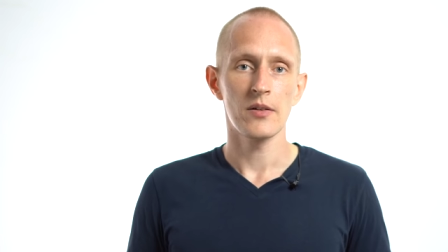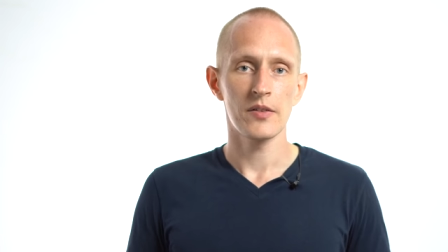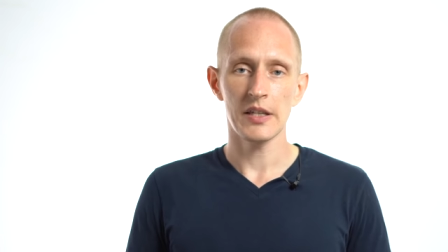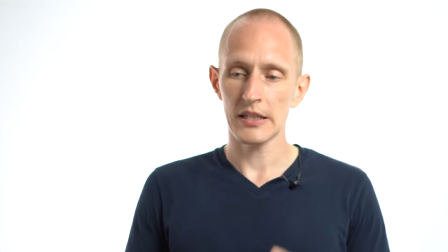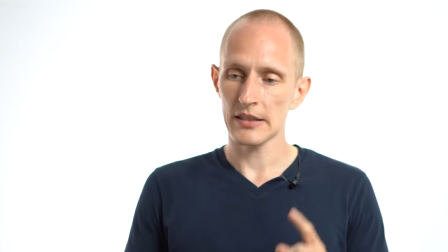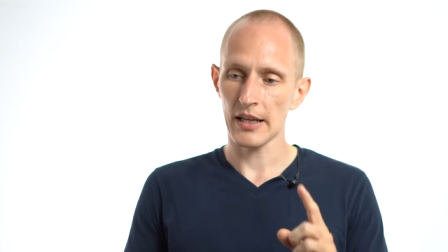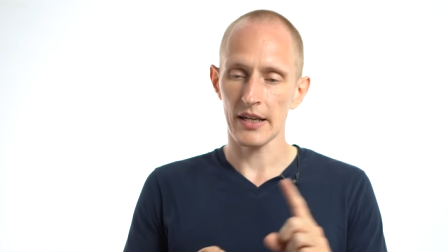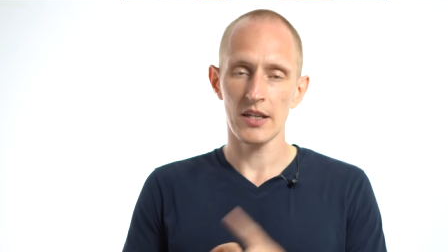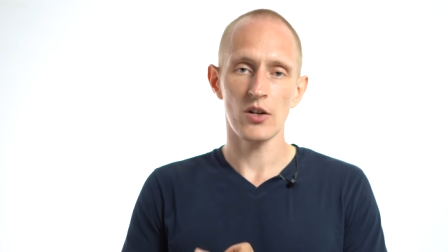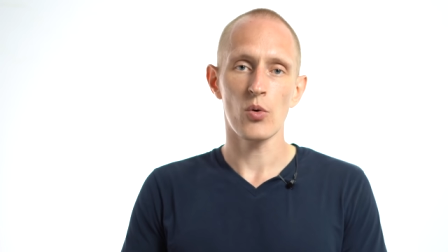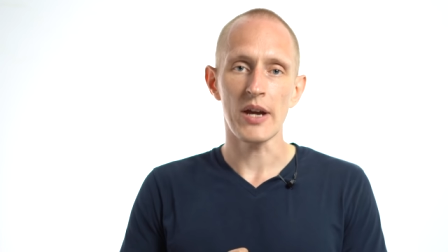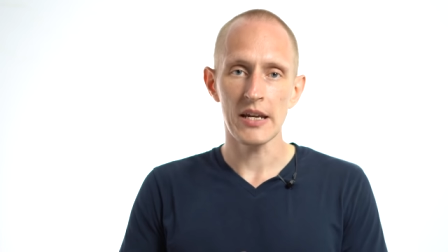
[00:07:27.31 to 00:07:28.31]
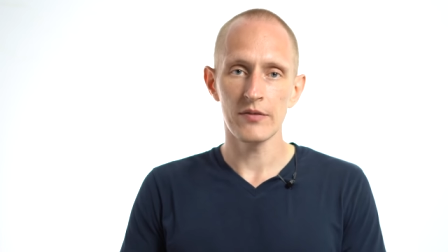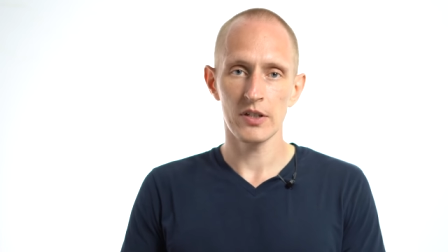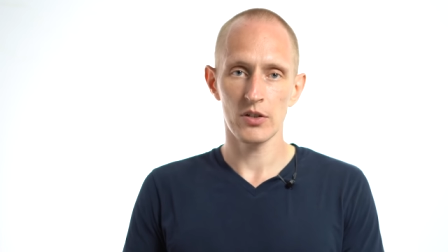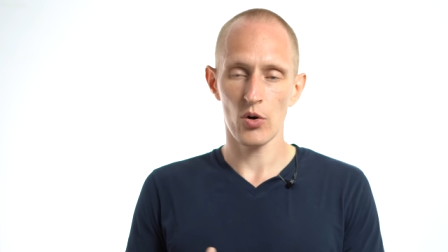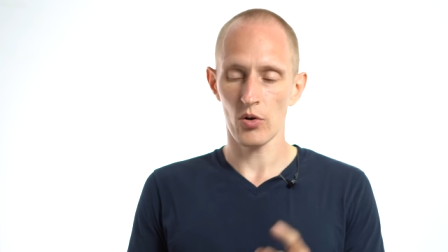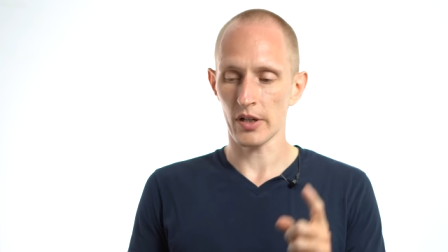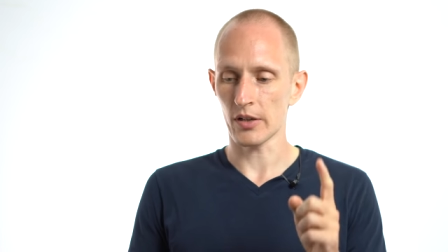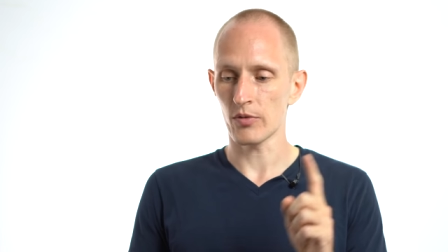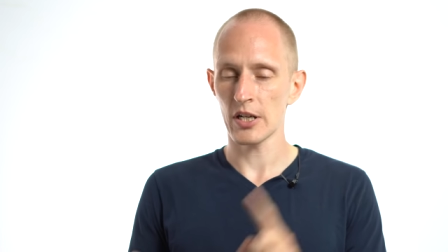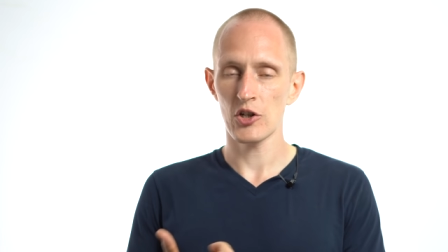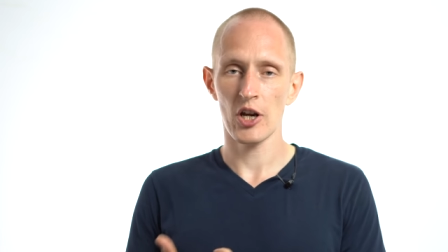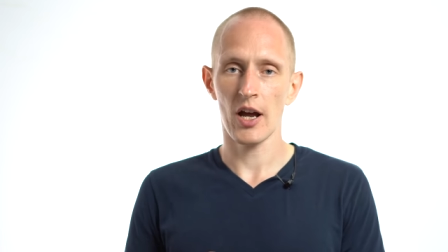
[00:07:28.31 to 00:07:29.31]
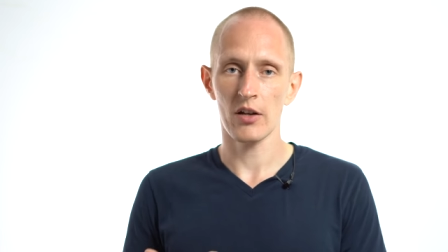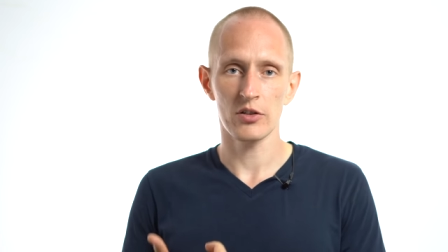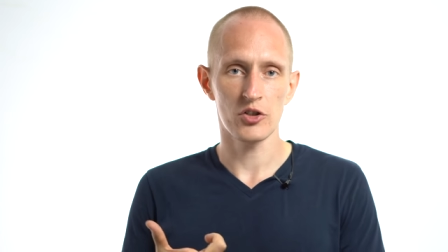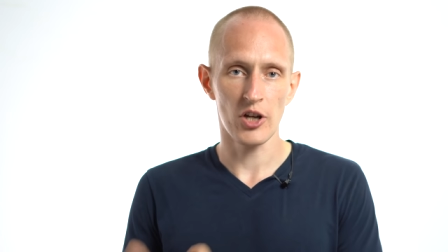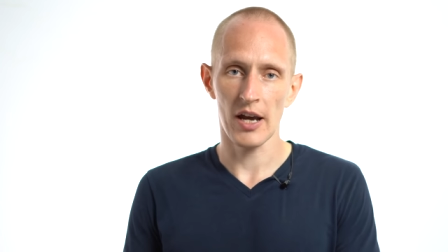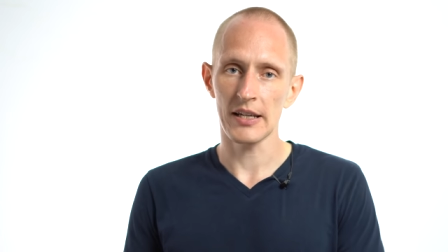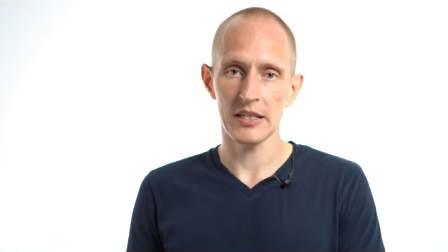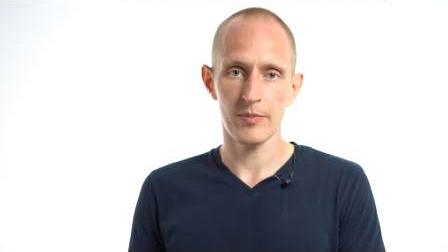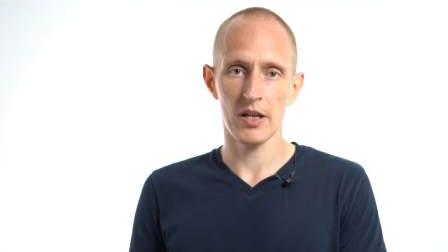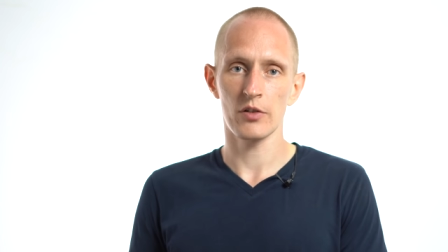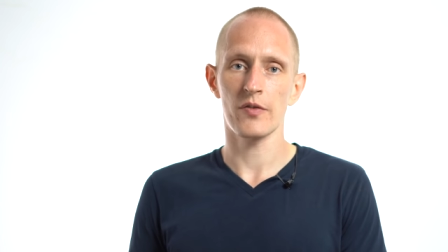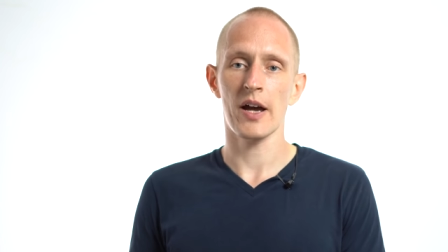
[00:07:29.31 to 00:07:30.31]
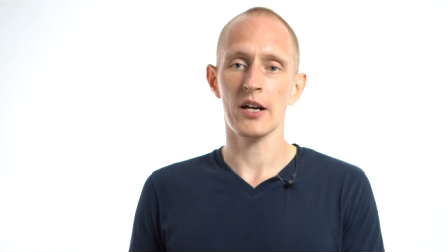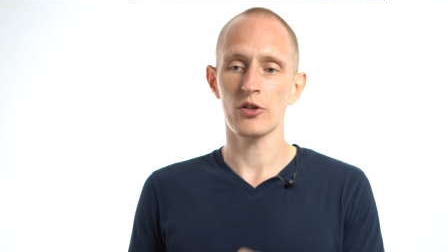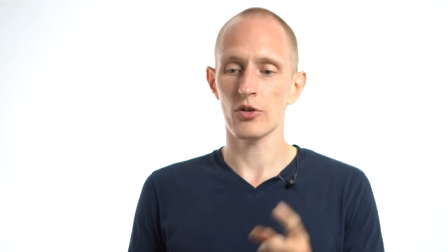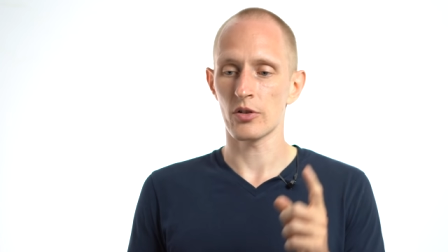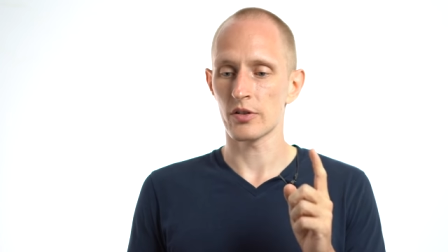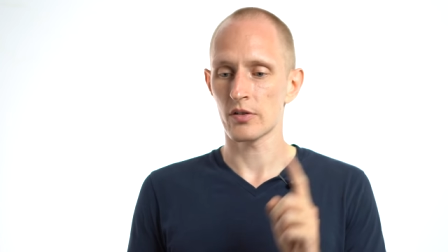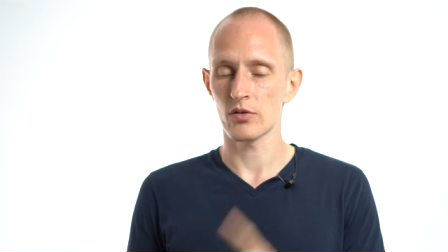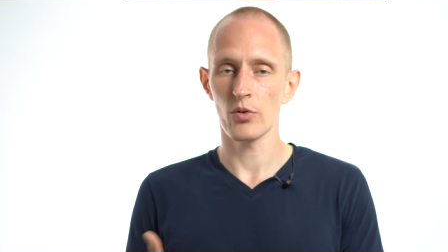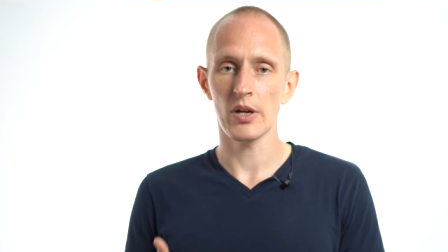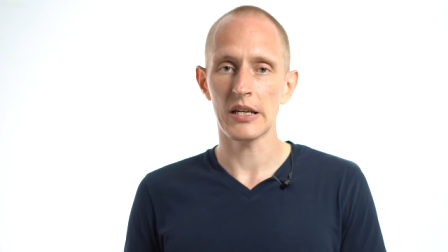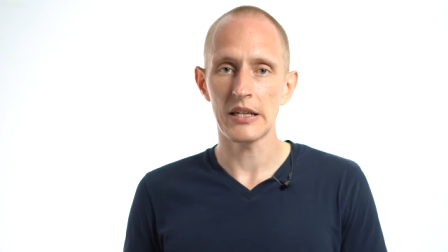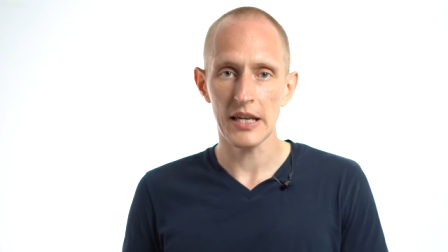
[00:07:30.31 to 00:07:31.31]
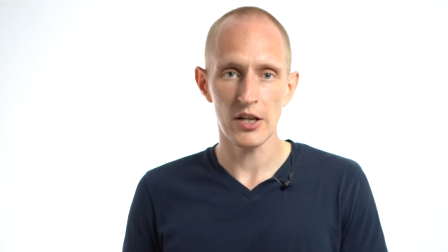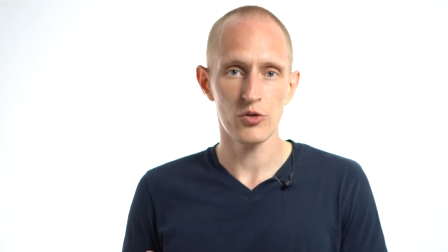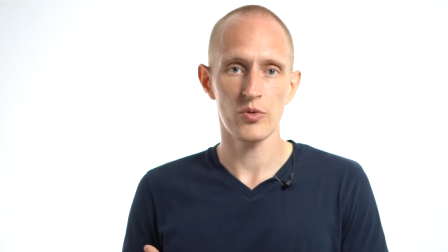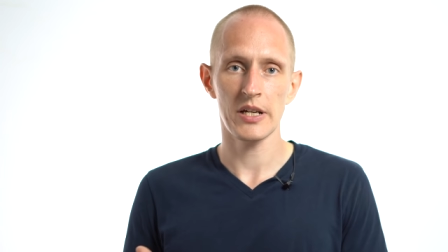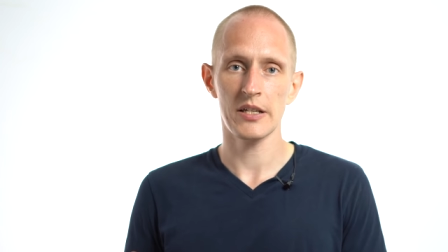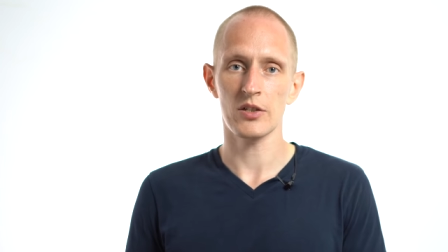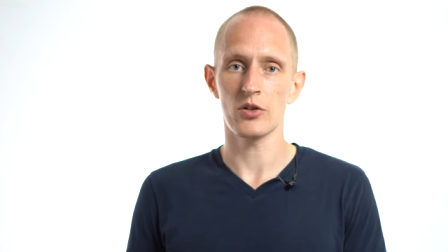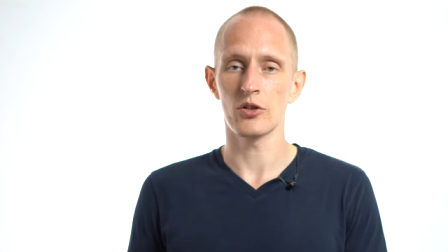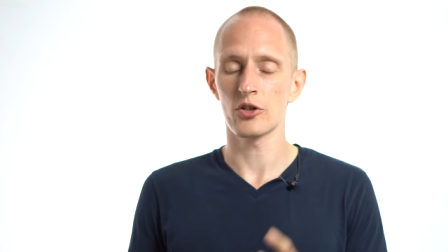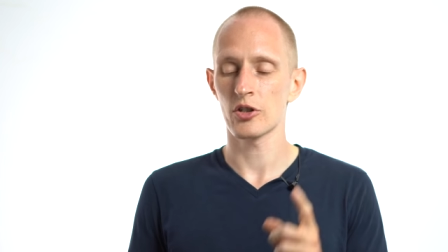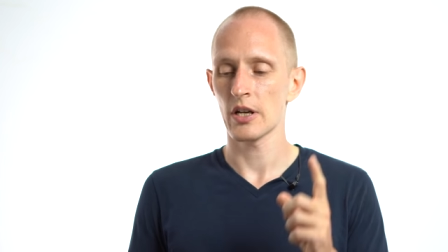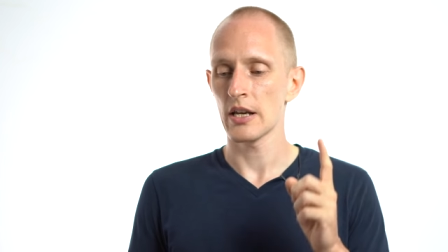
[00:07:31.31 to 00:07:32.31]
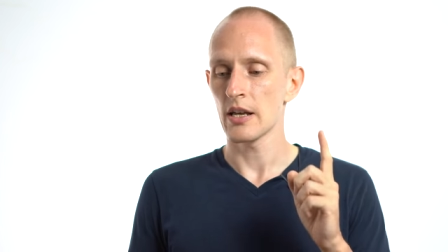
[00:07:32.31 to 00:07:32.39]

Things like, you know, inventory, reaching out to Chinese manufacturers, doing niche research,